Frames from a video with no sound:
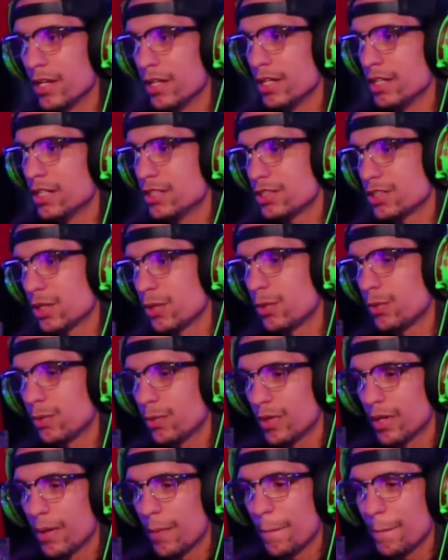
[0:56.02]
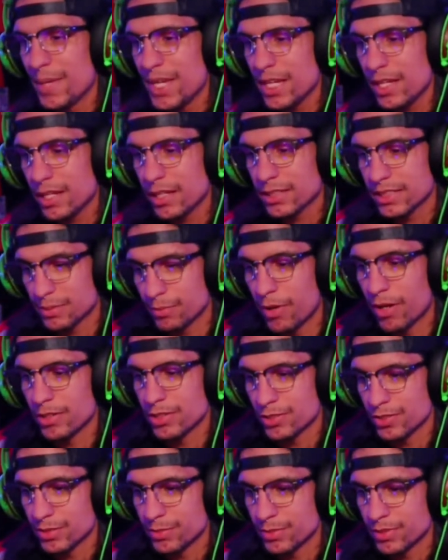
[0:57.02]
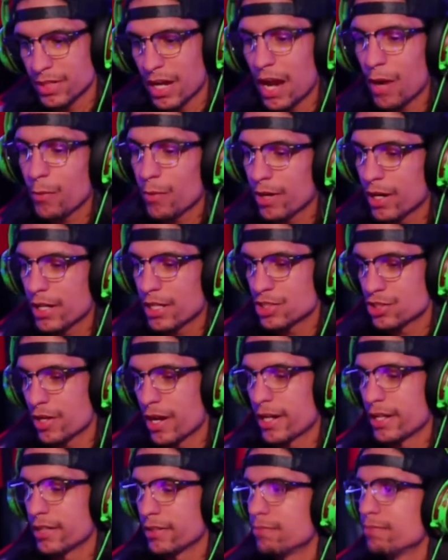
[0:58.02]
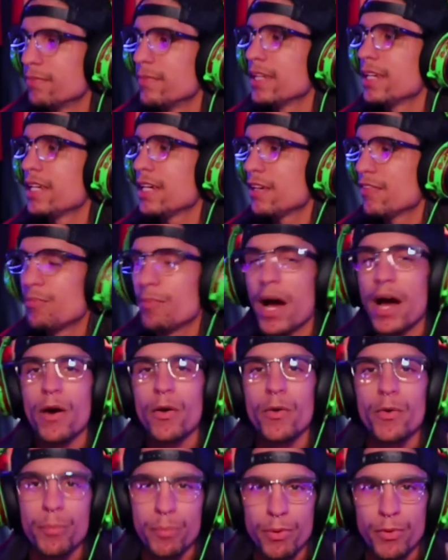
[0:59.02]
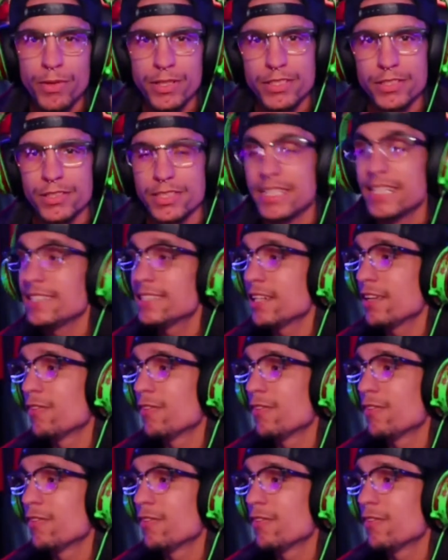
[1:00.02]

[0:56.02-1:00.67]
So being a small streamer, I wanted to try to give my own pointers, things that have